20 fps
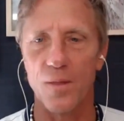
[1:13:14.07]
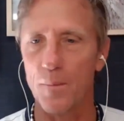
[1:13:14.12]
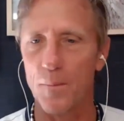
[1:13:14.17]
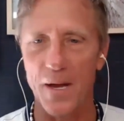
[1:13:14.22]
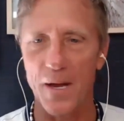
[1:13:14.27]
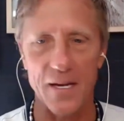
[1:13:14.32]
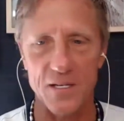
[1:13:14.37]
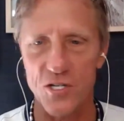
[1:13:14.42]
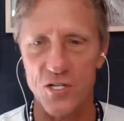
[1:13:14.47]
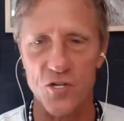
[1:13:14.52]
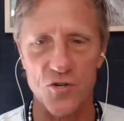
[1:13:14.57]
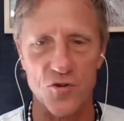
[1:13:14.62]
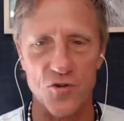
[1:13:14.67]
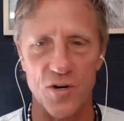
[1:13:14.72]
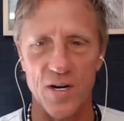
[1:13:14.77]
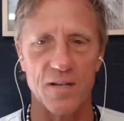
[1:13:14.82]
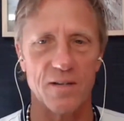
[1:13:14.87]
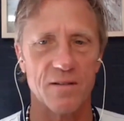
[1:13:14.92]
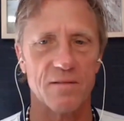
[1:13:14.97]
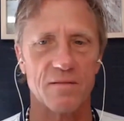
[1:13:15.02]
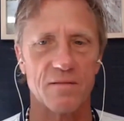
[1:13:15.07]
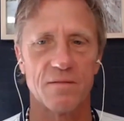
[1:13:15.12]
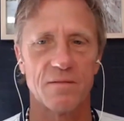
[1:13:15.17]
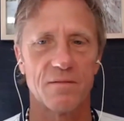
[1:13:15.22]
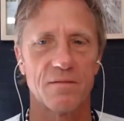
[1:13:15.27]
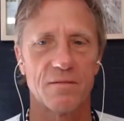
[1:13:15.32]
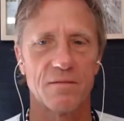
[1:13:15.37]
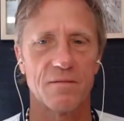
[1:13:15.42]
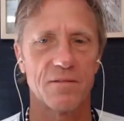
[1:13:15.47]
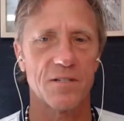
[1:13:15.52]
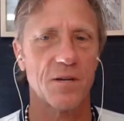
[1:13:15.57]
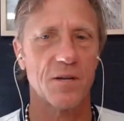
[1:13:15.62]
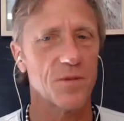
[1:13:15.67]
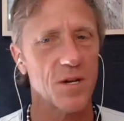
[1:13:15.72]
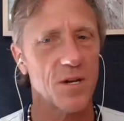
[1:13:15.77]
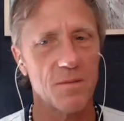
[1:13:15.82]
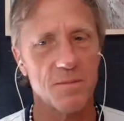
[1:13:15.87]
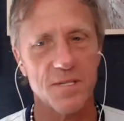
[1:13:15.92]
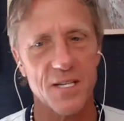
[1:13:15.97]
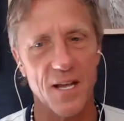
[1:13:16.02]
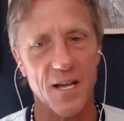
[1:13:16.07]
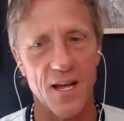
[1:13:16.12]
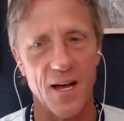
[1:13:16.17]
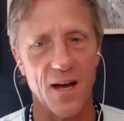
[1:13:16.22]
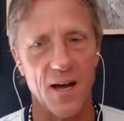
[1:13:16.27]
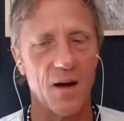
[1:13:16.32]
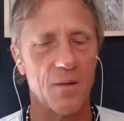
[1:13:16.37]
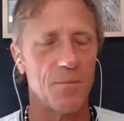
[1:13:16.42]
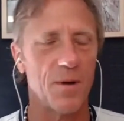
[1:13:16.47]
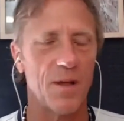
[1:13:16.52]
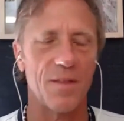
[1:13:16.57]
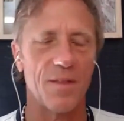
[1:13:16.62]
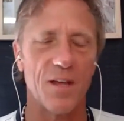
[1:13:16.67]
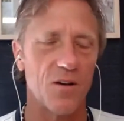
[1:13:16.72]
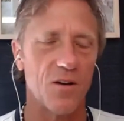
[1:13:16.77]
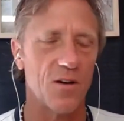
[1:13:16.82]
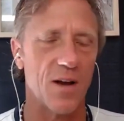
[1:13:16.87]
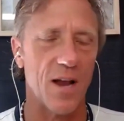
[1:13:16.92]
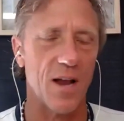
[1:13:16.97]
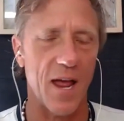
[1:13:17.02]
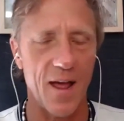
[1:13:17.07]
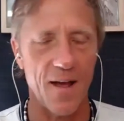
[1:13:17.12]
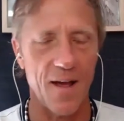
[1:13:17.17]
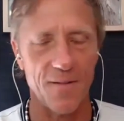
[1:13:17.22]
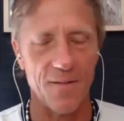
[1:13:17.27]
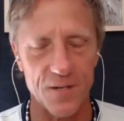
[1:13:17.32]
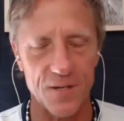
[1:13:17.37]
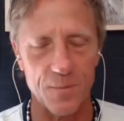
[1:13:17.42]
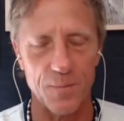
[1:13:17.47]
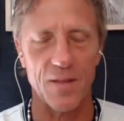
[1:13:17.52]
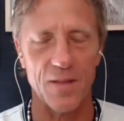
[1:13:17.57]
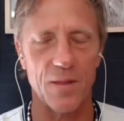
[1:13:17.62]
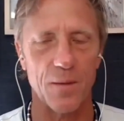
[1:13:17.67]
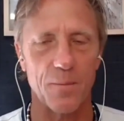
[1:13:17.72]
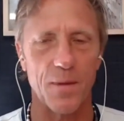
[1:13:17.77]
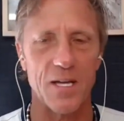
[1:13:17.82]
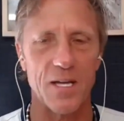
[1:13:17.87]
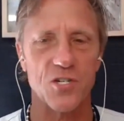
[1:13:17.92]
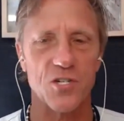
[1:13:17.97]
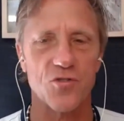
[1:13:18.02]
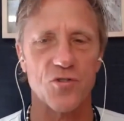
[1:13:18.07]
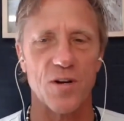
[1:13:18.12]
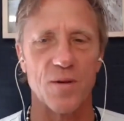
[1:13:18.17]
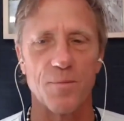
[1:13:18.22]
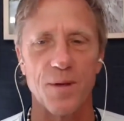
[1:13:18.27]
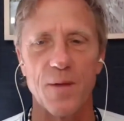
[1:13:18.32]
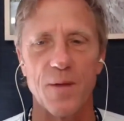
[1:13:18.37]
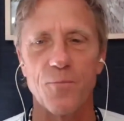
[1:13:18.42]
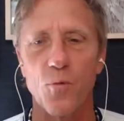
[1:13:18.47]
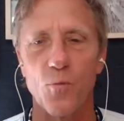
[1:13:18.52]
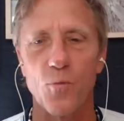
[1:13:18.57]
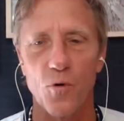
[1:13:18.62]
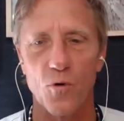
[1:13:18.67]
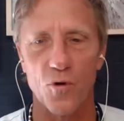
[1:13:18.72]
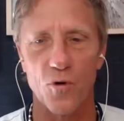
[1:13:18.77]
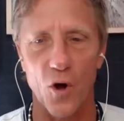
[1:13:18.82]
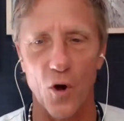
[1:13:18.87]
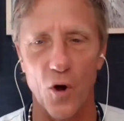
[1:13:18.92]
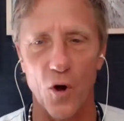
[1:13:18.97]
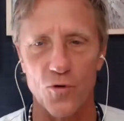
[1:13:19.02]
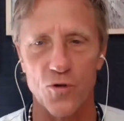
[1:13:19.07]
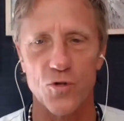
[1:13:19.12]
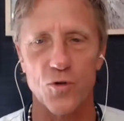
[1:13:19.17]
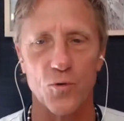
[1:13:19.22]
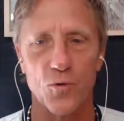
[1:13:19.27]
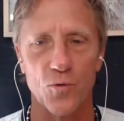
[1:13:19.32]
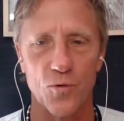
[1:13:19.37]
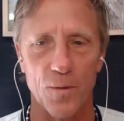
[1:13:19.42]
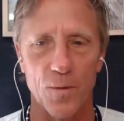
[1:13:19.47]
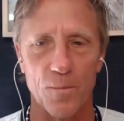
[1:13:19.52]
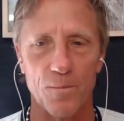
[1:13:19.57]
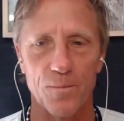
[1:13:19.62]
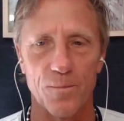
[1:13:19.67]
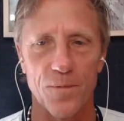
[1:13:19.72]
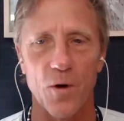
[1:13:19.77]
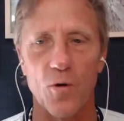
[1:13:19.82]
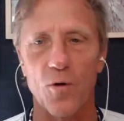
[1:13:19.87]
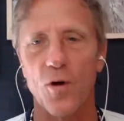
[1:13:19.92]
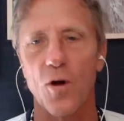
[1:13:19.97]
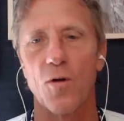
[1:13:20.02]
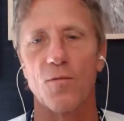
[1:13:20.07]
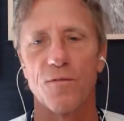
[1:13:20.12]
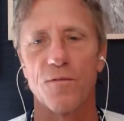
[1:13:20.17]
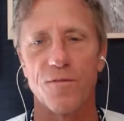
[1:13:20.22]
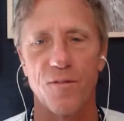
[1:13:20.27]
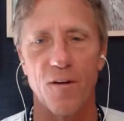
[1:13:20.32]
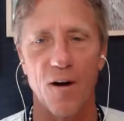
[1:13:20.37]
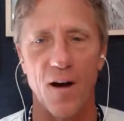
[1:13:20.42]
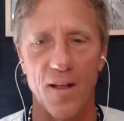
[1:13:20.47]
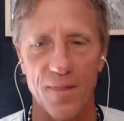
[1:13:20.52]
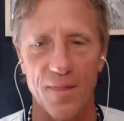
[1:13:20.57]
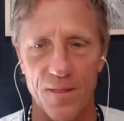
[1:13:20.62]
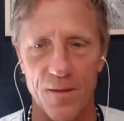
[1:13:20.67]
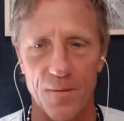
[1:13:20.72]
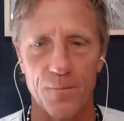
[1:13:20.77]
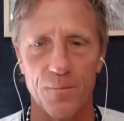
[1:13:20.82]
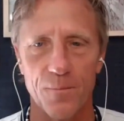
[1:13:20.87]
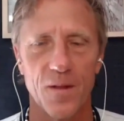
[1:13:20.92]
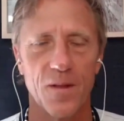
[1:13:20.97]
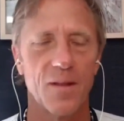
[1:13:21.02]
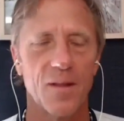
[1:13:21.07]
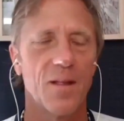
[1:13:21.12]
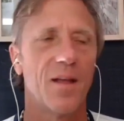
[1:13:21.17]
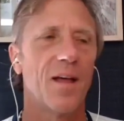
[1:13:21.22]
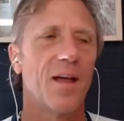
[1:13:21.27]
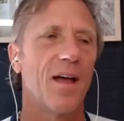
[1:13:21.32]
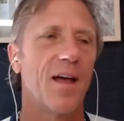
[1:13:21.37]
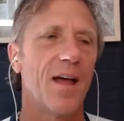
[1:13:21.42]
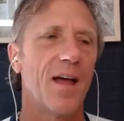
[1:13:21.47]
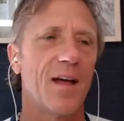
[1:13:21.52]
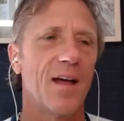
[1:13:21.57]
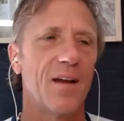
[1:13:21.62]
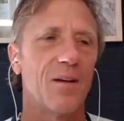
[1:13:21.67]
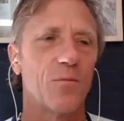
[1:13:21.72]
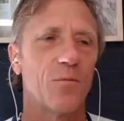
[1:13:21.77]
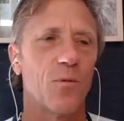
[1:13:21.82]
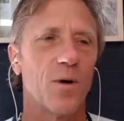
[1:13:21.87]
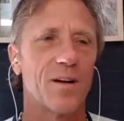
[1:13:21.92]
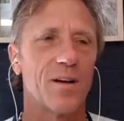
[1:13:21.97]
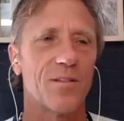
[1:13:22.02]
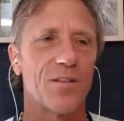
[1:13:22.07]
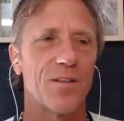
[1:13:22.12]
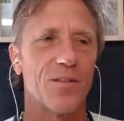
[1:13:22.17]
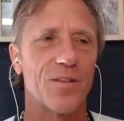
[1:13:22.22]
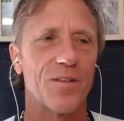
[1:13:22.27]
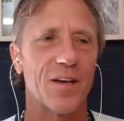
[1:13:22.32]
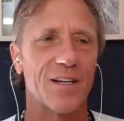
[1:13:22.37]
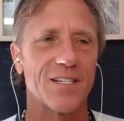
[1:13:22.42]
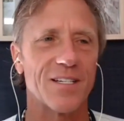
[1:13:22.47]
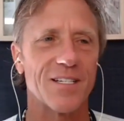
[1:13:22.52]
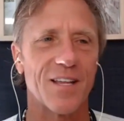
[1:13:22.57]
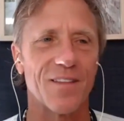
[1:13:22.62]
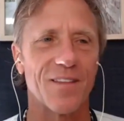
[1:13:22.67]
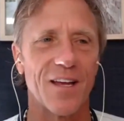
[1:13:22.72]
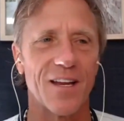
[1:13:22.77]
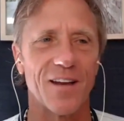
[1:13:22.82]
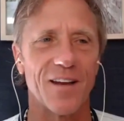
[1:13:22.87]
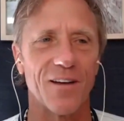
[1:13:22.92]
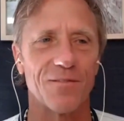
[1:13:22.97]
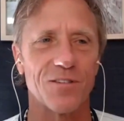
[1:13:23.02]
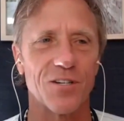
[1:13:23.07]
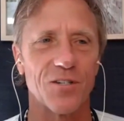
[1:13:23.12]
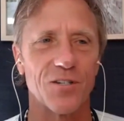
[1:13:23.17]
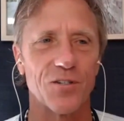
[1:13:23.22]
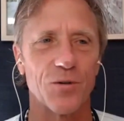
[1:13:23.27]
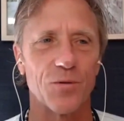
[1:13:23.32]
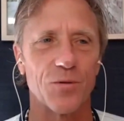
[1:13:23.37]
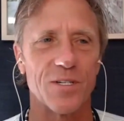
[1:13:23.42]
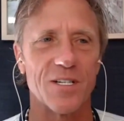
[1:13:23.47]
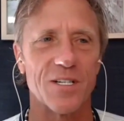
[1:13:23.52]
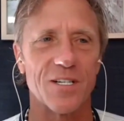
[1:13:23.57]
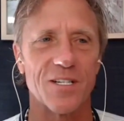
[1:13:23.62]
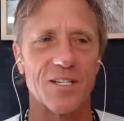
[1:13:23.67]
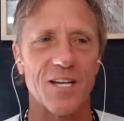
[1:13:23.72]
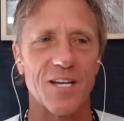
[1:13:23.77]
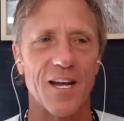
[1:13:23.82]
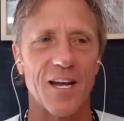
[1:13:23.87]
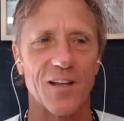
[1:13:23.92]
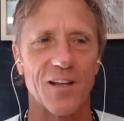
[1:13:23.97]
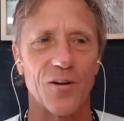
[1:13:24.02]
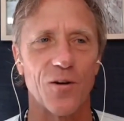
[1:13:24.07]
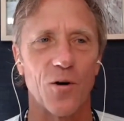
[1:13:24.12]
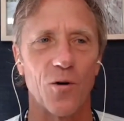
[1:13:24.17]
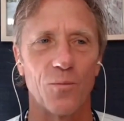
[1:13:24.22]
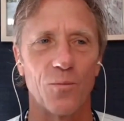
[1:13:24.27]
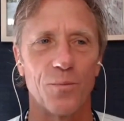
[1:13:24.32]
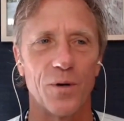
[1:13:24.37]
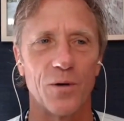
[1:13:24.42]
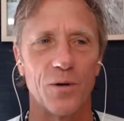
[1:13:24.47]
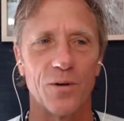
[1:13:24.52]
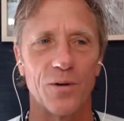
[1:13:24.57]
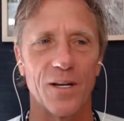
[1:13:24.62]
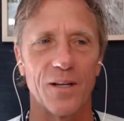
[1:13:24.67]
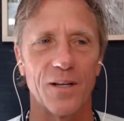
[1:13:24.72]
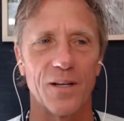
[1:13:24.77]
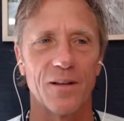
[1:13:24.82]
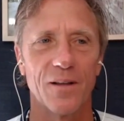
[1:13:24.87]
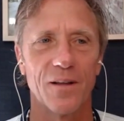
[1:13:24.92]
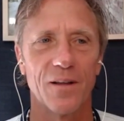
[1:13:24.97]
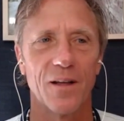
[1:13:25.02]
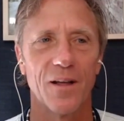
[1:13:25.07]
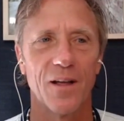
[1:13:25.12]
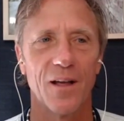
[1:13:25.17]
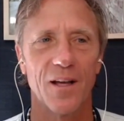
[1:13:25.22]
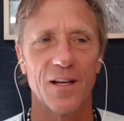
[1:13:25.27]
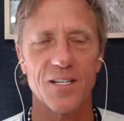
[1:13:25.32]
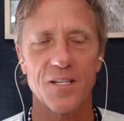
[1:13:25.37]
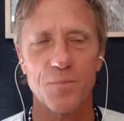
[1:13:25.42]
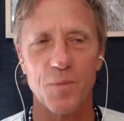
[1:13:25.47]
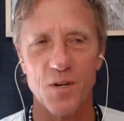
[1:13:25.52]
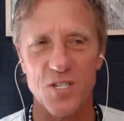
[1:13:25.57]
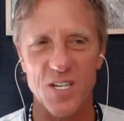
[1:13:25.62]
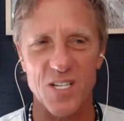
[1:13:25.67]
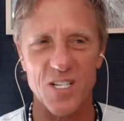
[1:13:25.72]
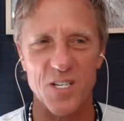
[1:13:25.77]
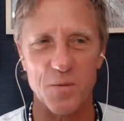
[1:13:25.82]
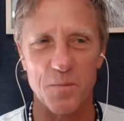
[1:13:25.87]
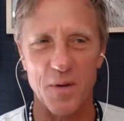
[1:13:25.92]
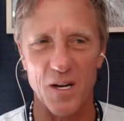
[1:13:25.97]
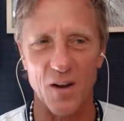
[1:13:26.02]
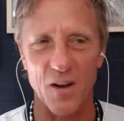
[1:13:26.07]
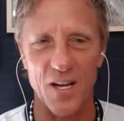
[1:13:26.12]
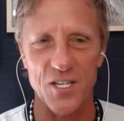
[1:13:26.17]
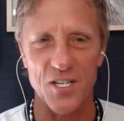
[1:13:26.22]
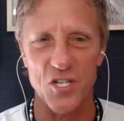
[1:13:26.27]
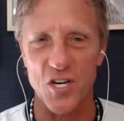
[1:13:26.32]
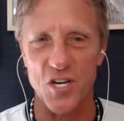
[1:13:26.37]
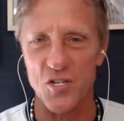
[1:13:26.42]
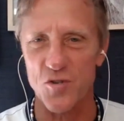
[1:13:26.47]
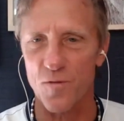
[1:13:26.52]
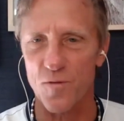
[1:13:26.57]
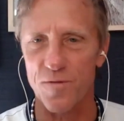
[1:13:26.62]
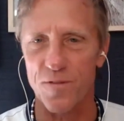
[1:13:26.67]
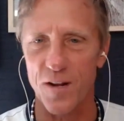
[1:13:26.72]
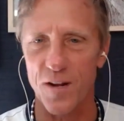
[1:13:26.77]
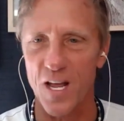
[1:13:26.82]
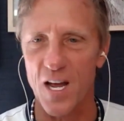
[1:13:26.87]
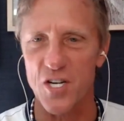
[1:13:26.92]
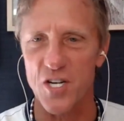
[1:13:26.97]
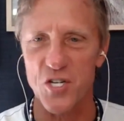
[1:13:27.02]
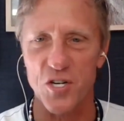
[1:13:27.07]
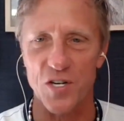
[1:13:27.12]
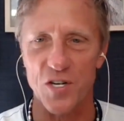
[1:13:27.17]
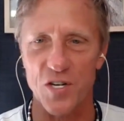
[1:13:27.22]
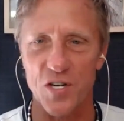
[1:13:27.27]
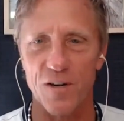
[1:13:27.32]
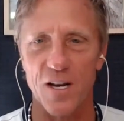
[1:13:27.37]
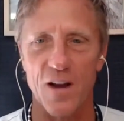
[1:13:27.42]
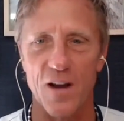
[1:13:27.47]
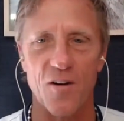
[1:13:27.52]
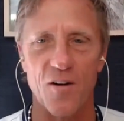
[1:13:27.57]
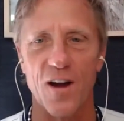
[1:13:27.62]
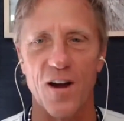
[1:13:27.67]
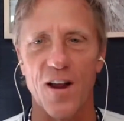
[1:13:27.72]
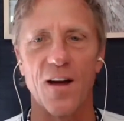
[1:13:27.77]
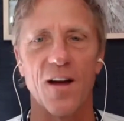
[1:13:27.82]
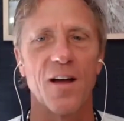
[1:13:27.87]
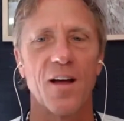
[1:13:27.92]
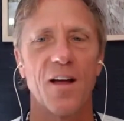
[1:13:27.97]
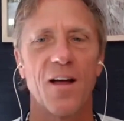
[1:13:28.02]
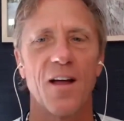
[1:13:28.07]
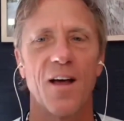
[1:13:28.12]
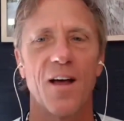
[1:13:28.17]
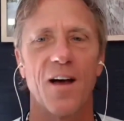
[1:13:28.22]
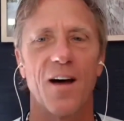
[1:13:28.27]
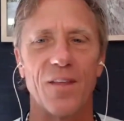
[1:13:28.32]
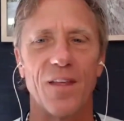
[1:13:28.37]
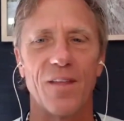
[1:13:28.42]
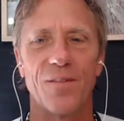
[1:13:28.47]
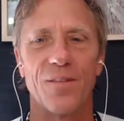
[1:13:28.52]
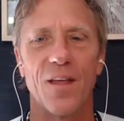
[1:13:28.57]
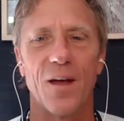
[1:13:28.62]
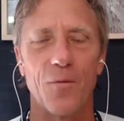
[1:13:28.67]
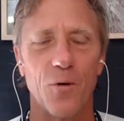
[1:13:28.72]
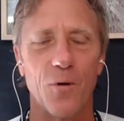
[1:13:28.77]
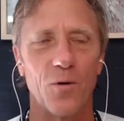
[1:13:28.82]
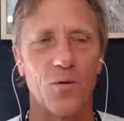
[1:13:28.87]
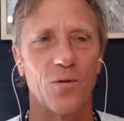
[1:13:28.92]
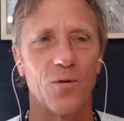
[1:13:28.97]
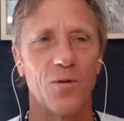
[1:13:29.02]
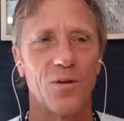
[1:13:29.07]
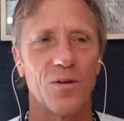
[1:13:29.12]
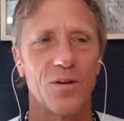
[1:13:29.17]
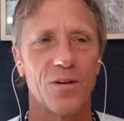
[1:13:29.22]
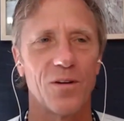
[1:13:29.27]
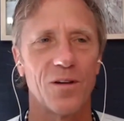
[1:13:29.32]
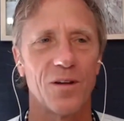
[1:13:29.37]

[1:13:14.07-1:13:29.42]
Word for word: in the main street. Sometimes they are, but they mm. don't have to be in the main street. People will go to them, they'll go and find them. And one of the things that they love to do is, is take an old building. I suppose it's a bit like gentrification of an area. Mm-hmm. And then they will